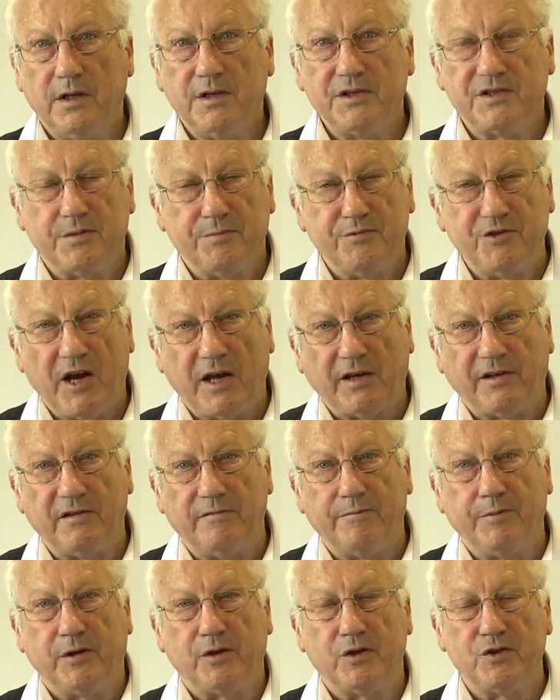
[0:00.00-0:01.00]

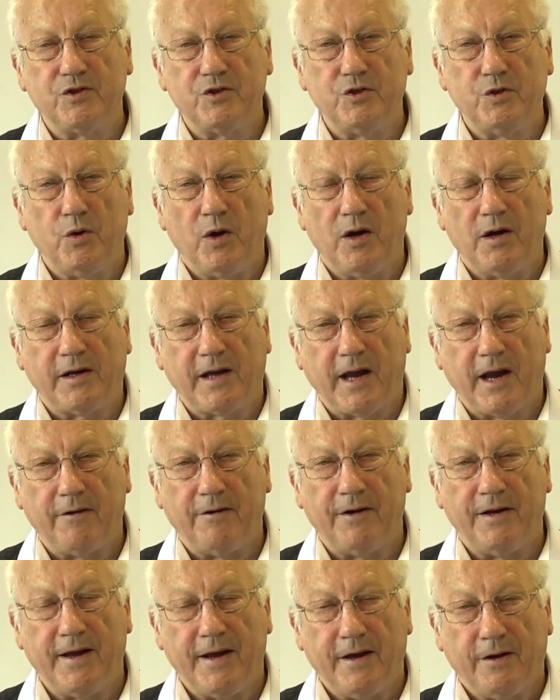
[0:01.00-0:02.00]
Subjective because you are
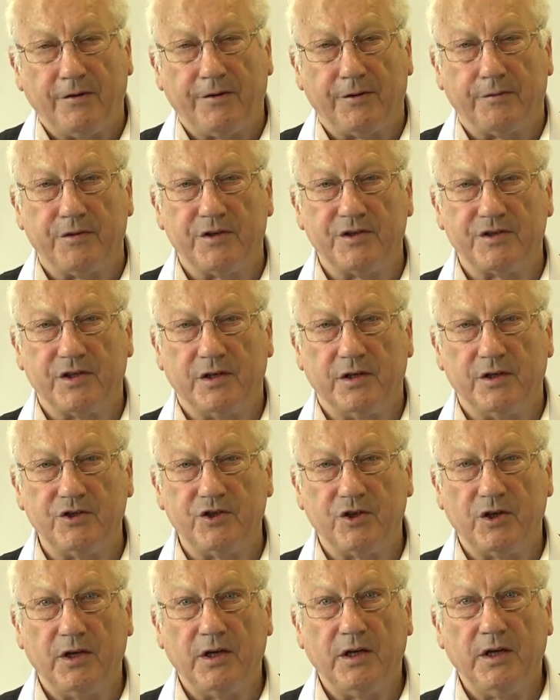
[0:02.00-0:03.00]
carrying out the
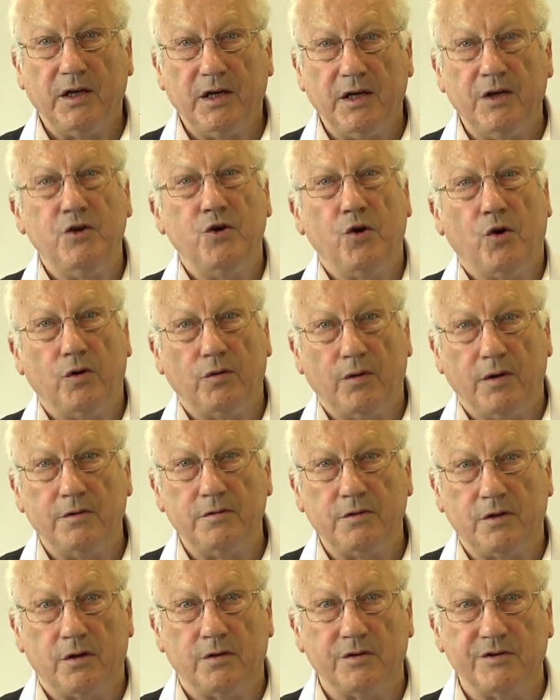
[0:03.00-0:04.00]
research in your
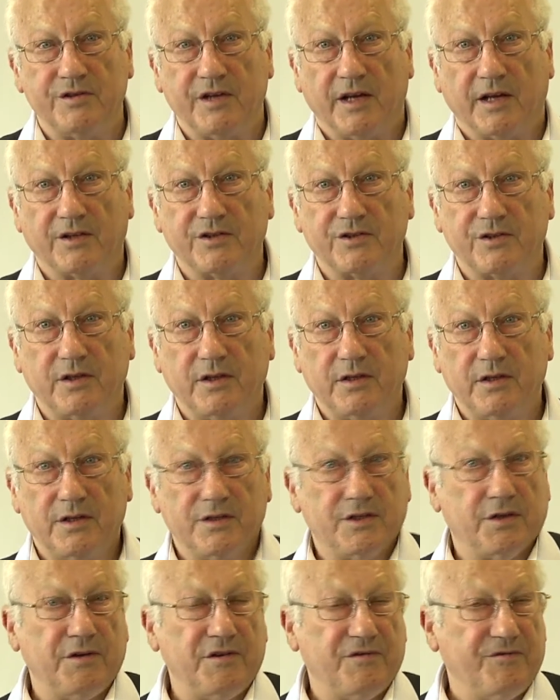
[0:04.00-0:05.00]
own context,
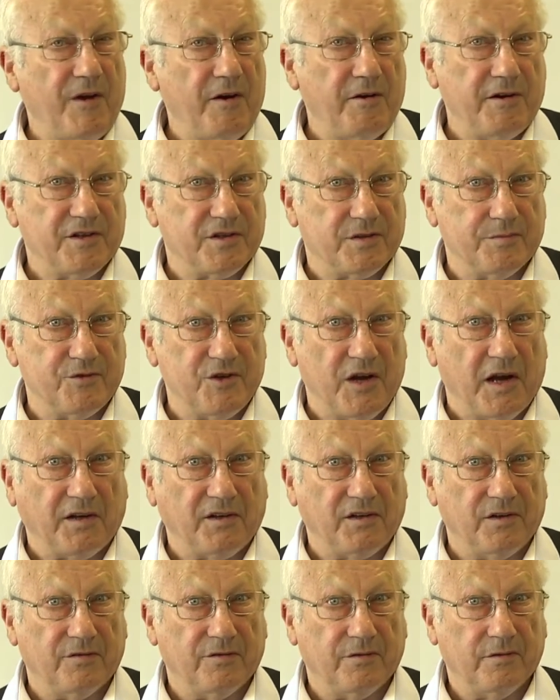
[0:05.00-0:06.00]
so it's very
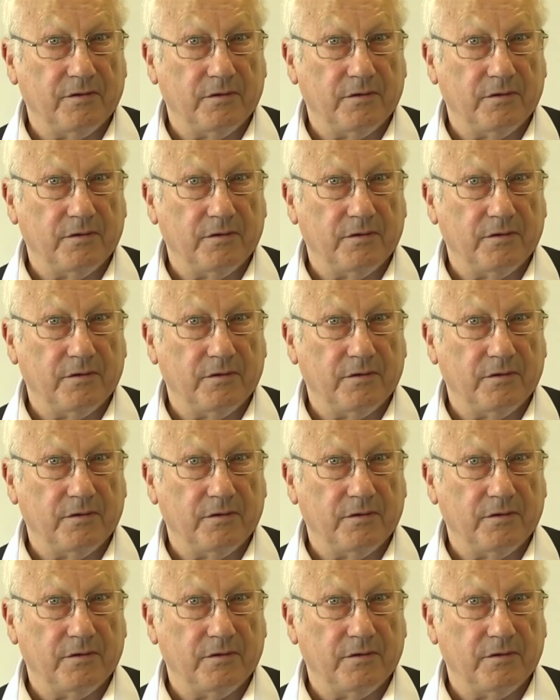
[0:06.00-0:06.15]
subjective.